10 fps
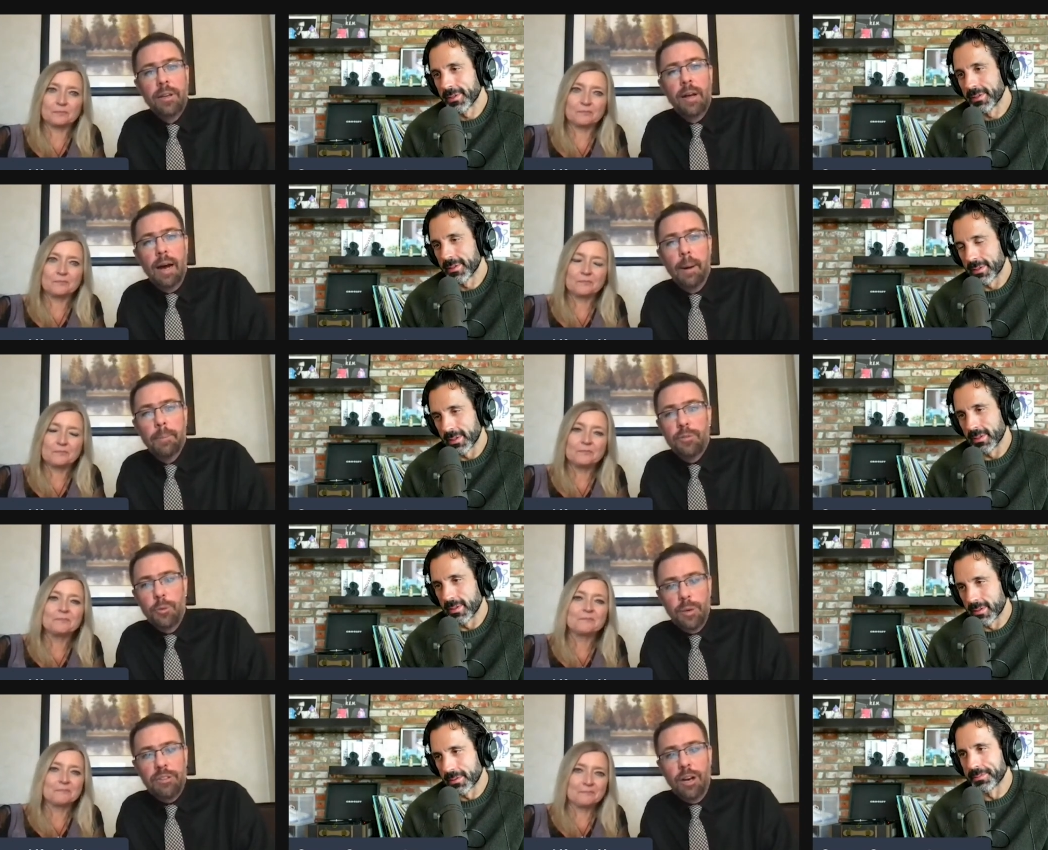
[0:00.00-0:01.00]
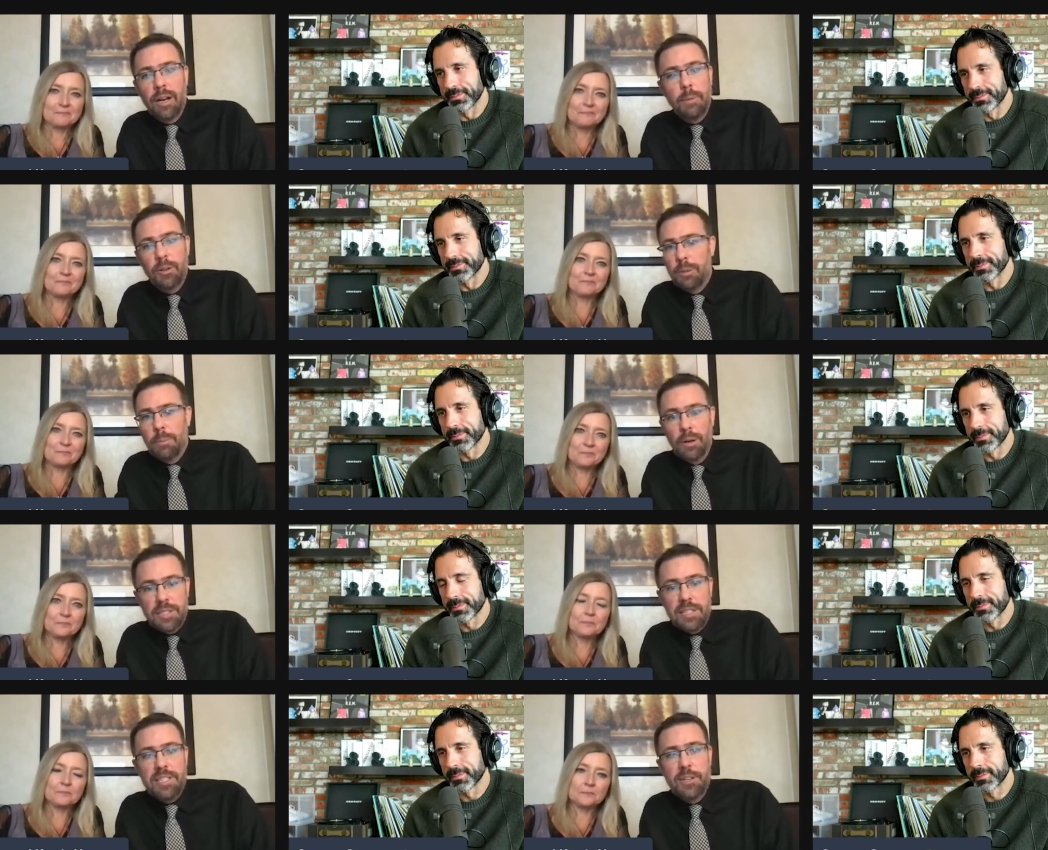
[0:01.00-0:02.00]
Speaker 1: Um, so we talk about the
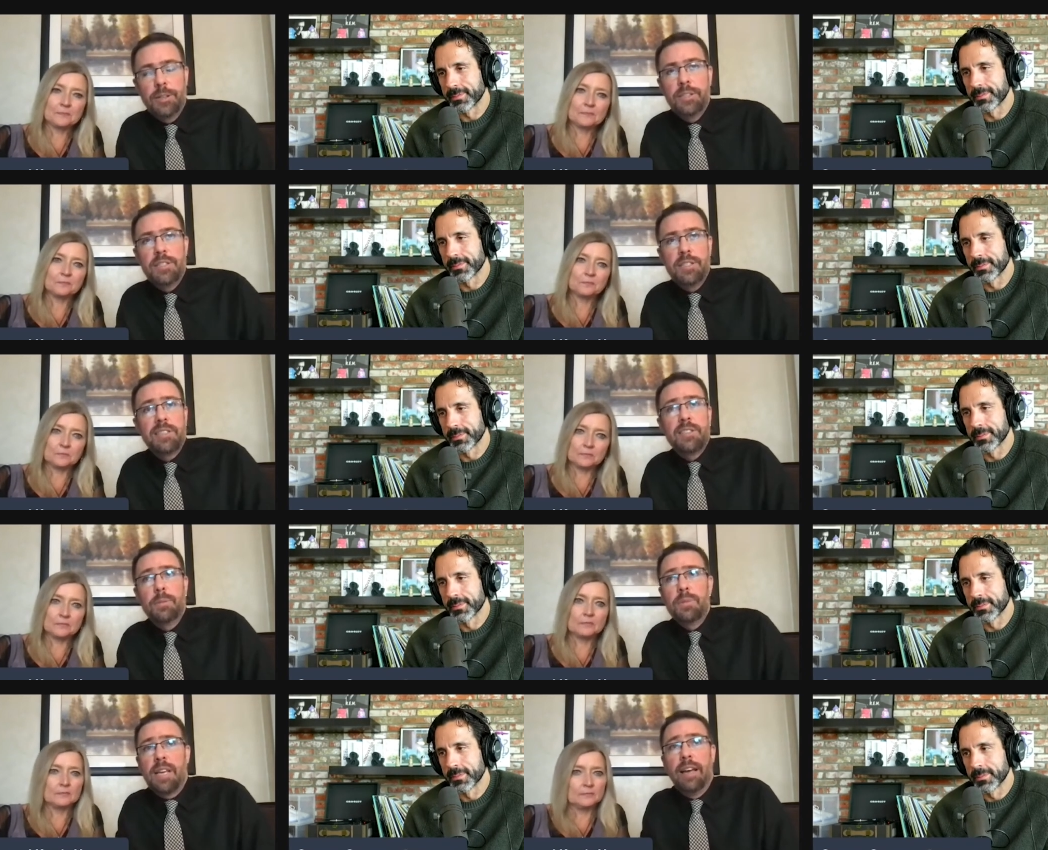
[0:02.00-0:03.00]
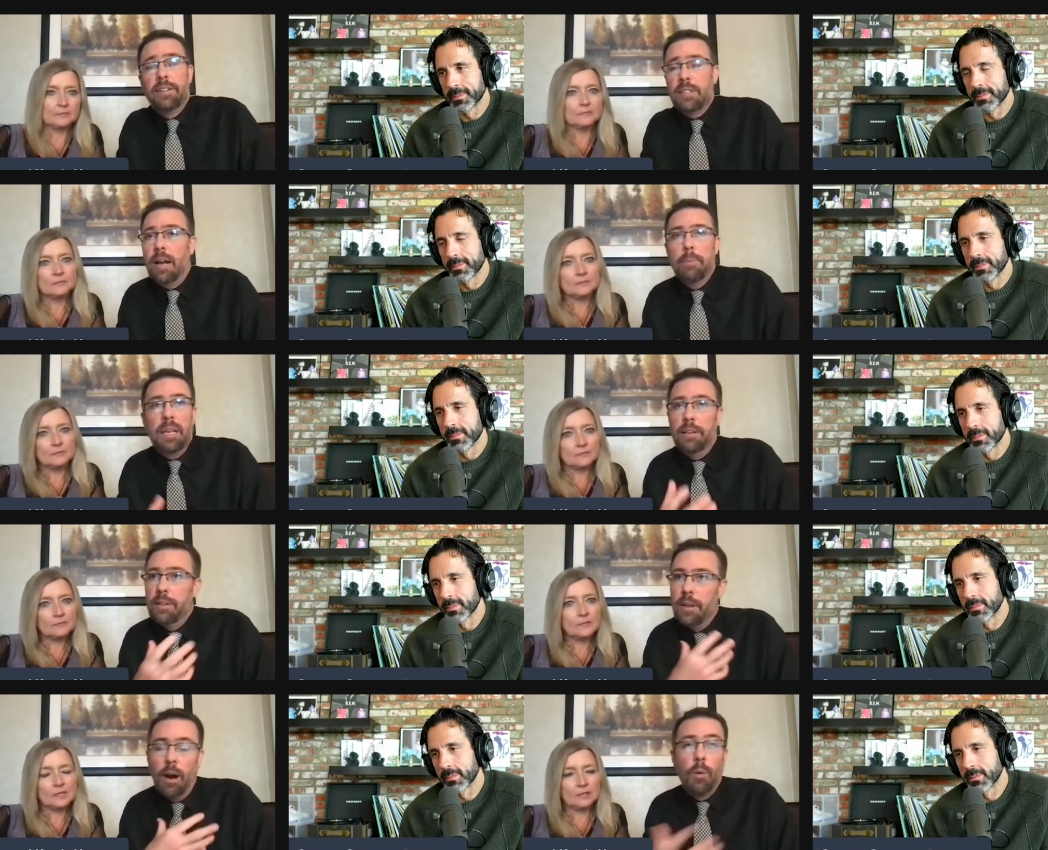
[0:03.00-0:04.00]
multi-tiered systems, and I mean
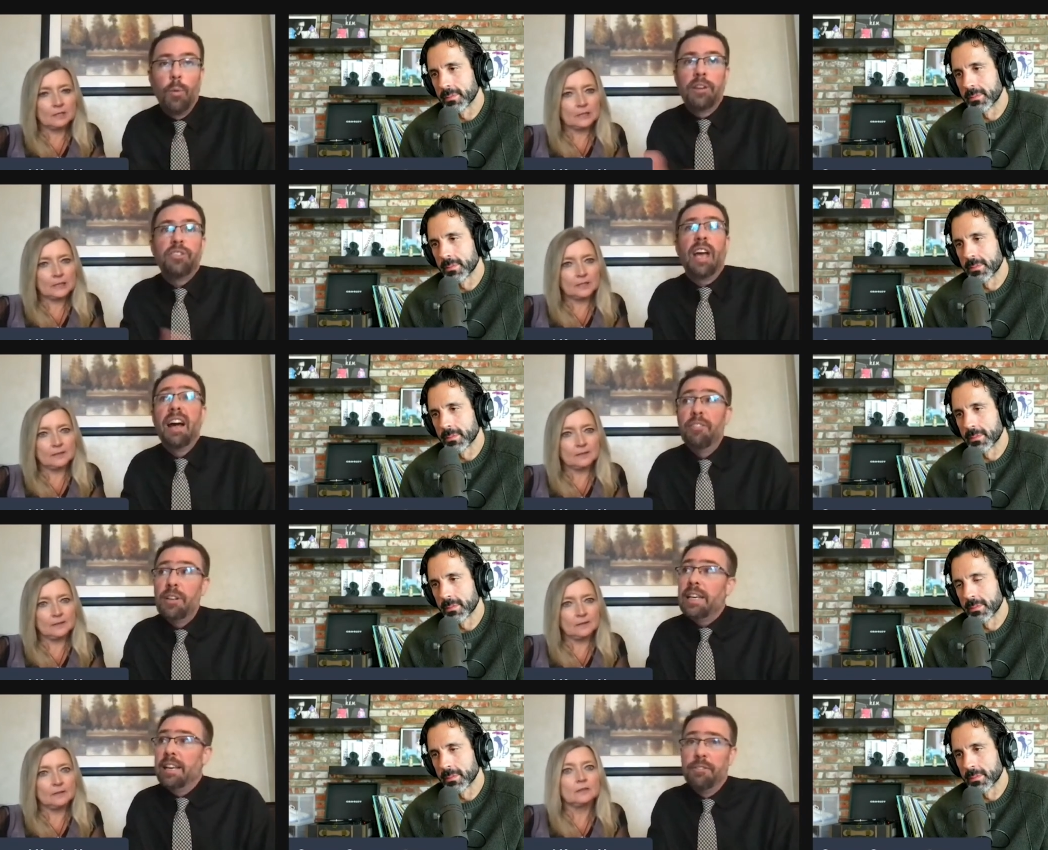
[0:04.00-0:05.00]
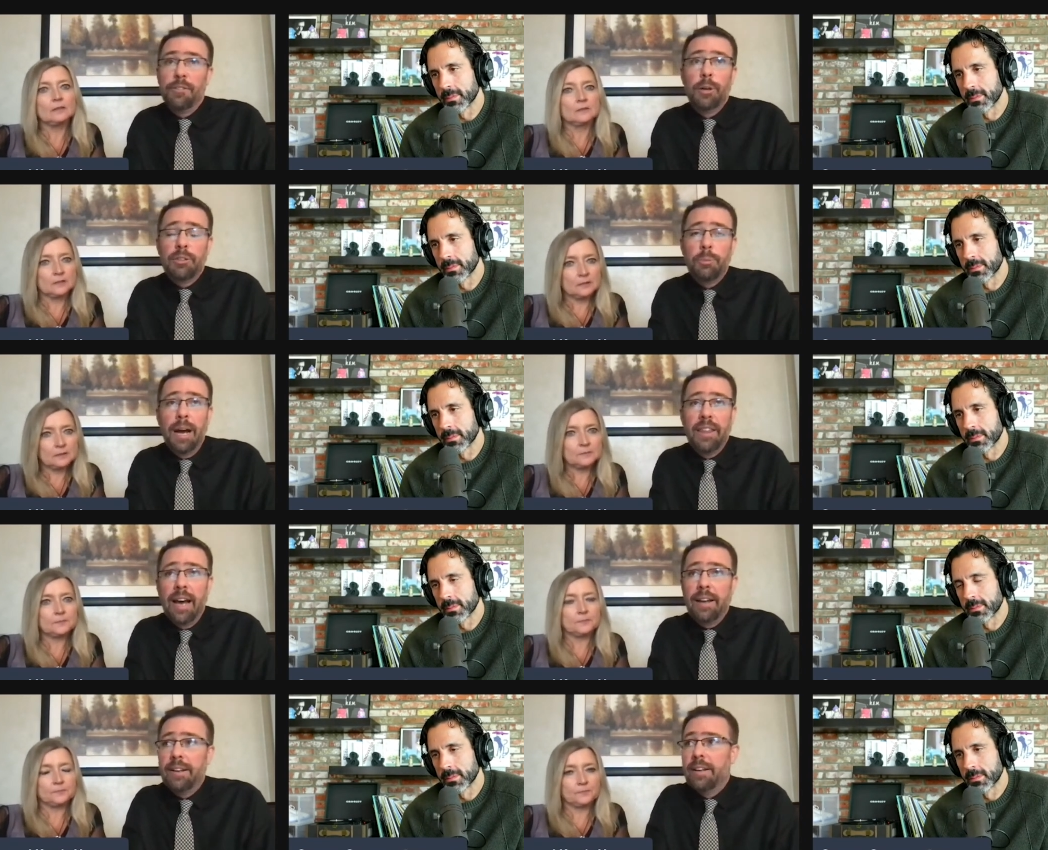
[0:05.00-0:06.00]
our work's heavily influenced by
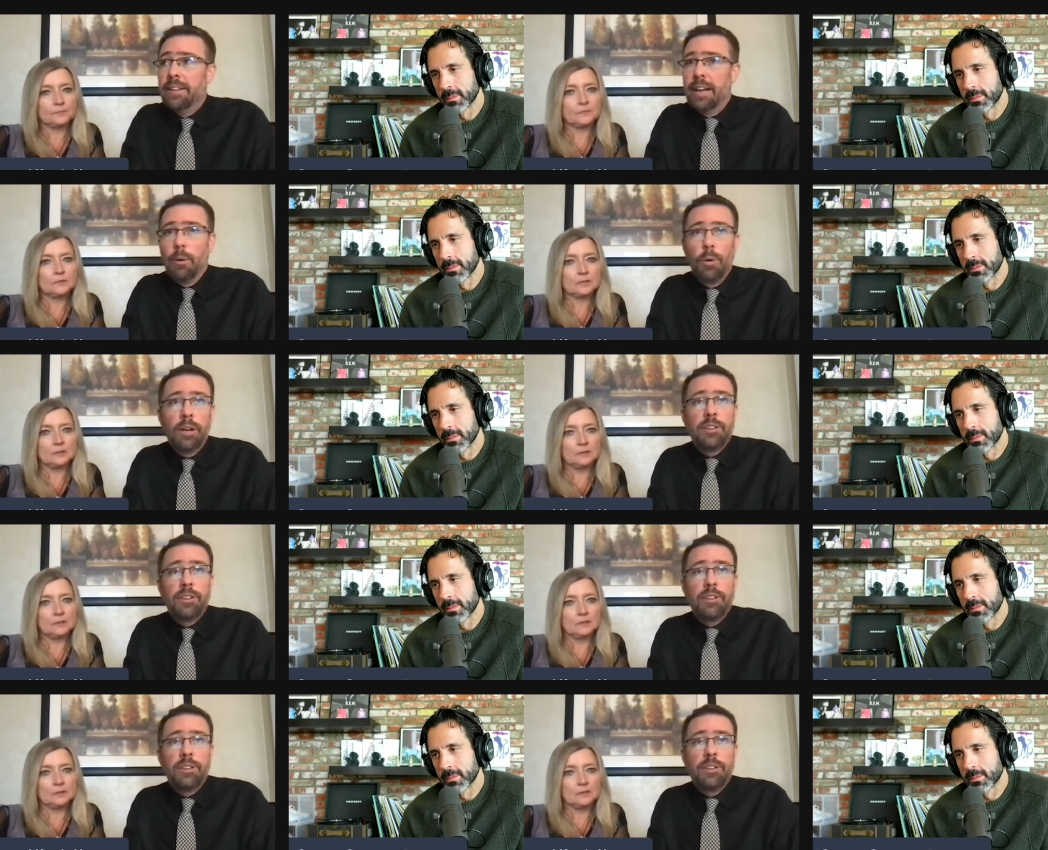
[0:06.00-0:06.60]
that that work.